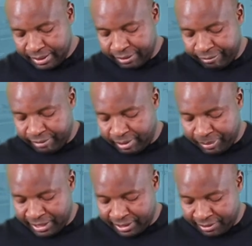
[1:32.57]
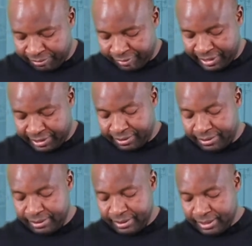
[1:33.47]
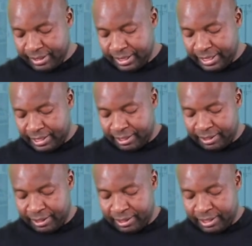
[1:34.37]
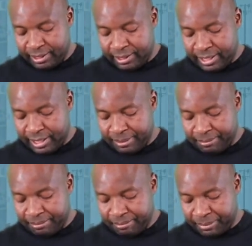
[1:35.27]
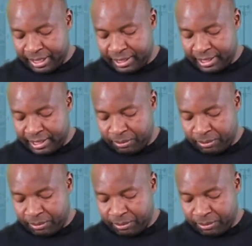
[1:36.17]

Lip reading: the person's face and this part here,